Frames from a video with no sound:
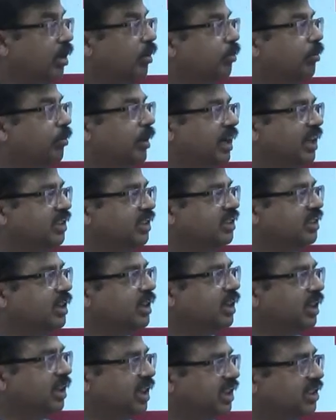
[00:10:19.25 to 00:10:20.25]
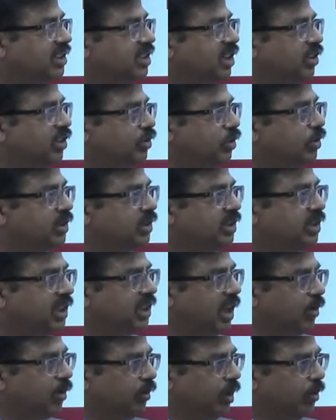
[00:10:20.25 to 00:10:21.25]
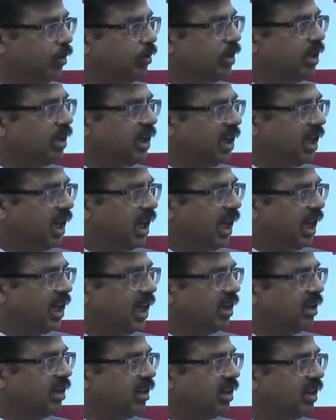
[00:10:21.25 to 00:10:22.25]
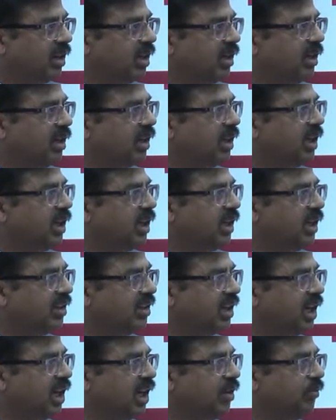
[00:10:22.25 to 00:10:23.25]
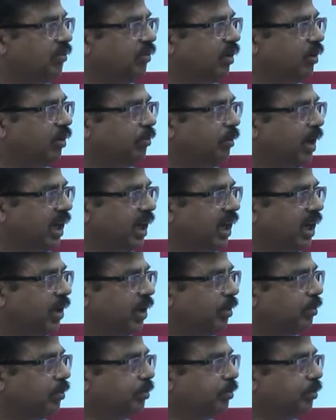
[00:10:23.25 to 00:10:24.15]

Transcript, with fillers: But this, this resource is available and uh, is ready for mining.